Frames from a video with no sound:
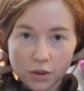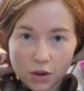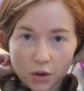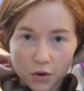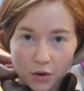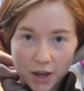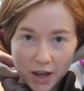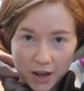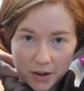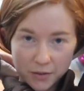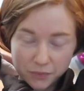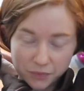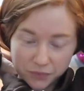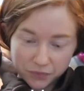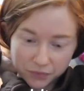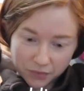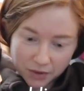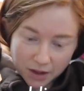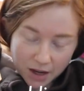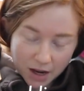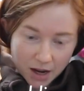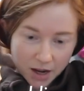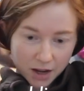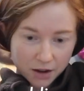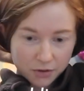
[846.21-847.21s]
Okay,
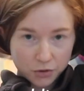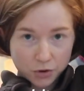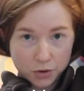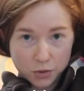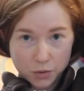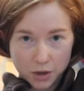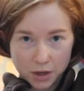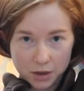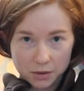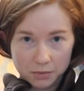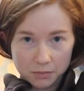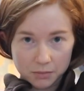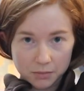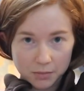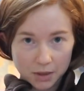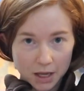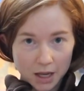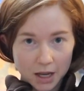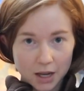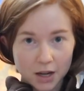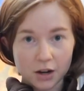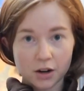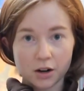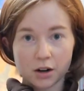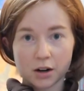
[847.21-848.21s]
hi everyone. My
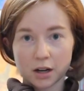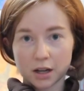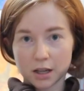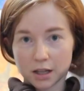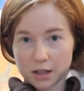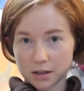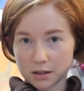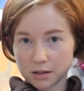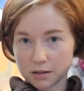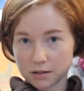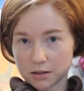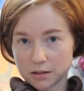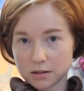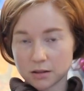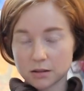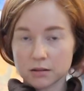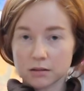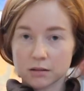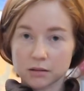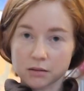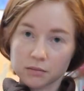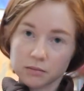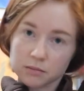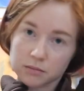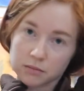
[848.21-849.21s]
hair is
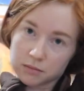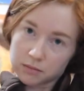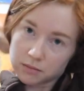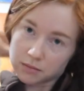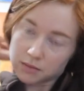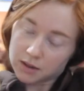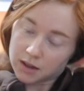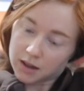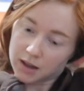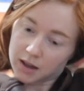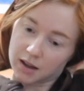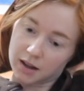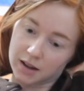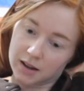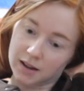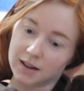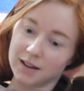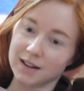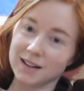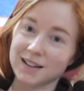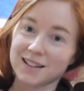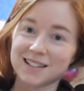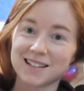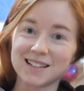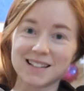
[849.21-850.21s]

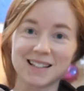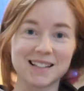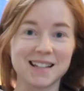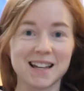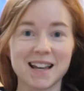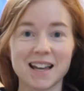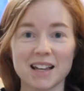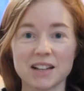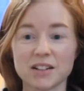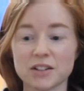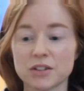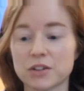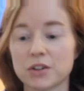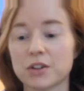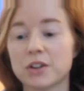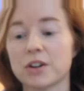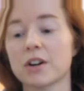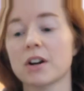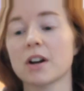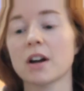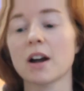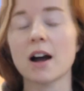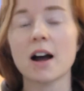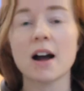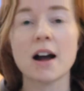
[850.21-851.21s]
a disaster.
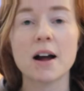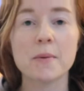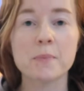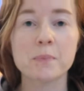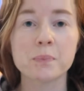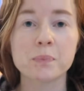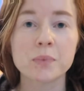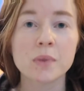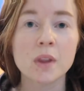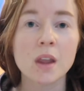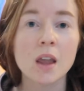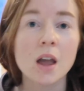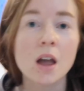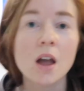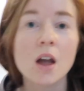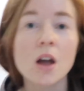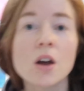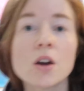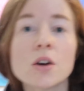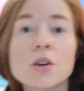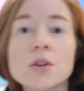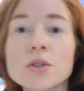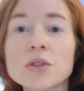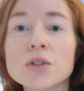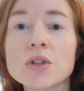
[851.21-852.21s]

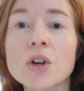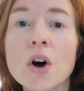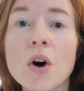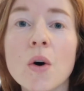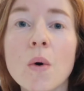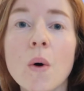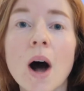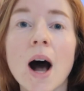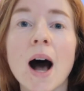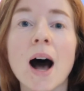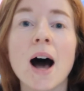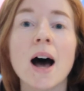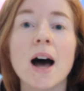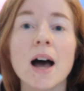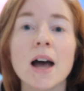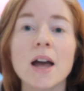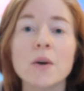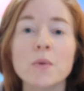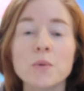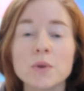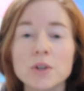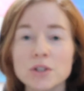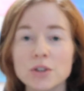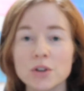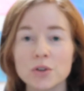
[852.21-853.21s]
So I
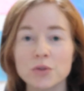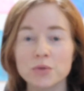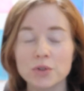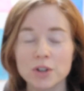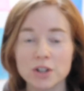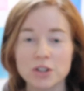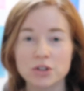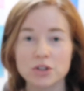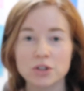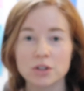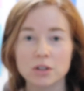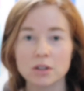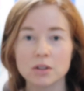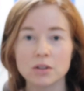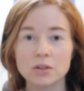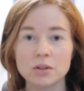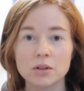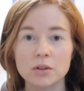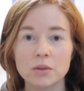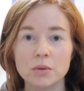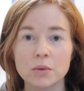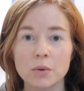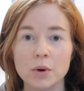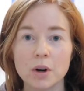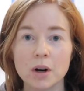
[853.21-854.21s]
was
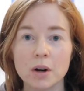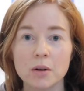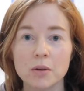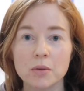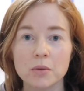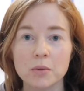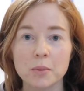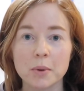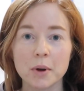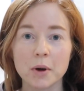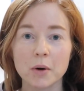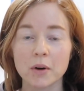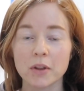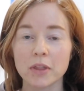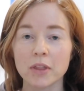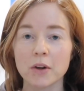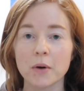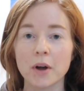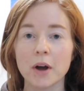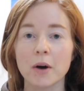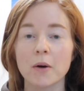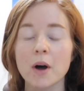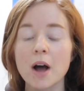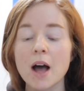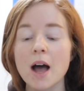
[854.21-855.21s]
where am I going? There
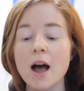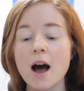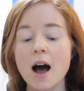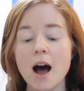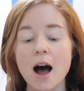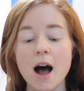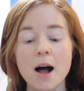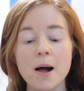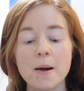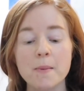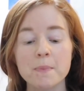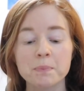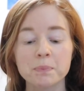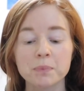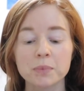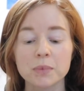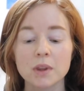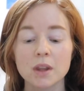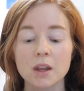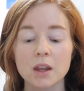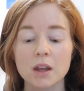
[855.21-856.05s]
we go.